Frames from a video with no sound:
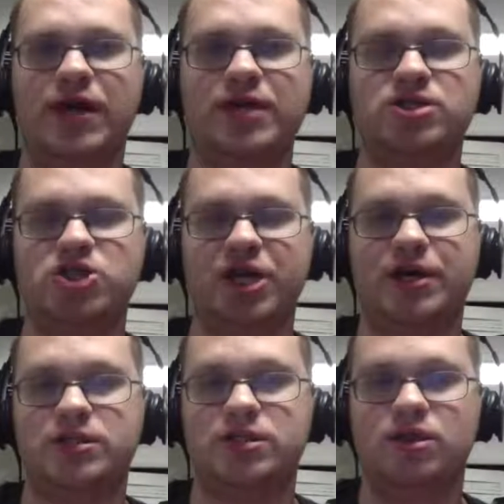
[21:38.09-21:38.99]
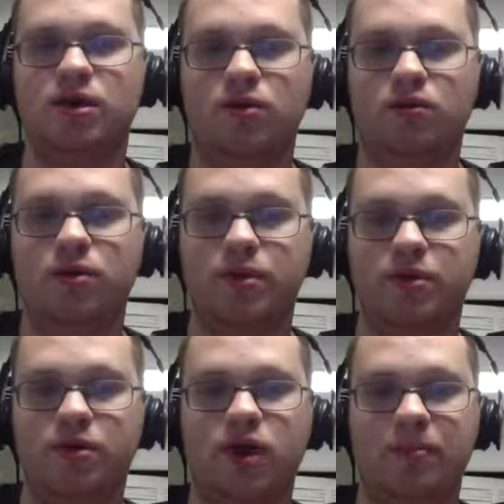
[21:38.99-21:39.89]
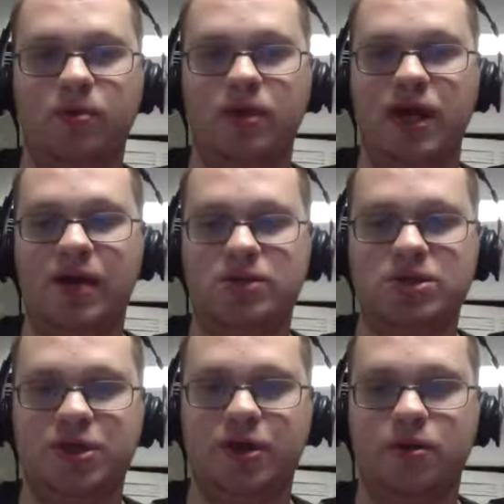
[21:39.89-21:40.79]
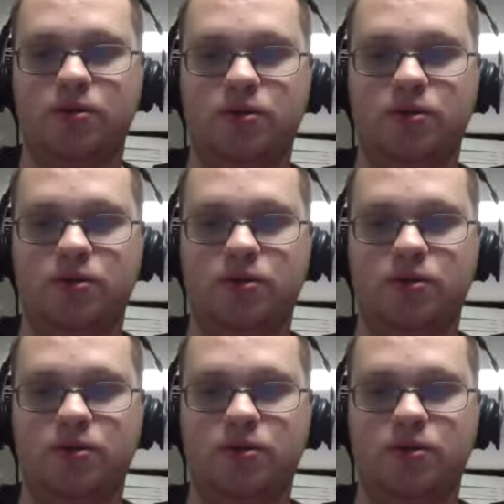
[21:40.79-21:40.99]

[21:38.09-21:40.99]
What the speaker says: has a chance with a good couple of games here,